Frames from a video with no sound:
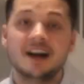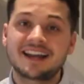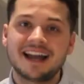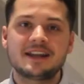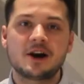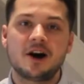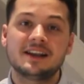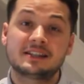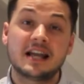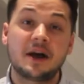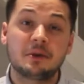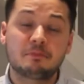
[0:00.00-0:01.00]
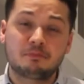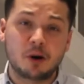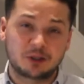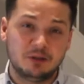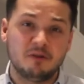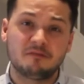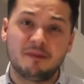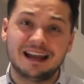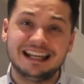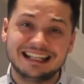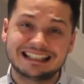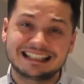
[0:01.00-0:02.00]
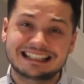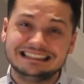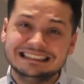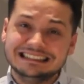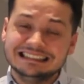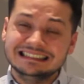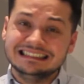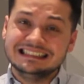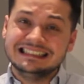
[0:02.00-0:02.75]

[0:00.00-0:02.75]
Okay guys, so at the bottom of my list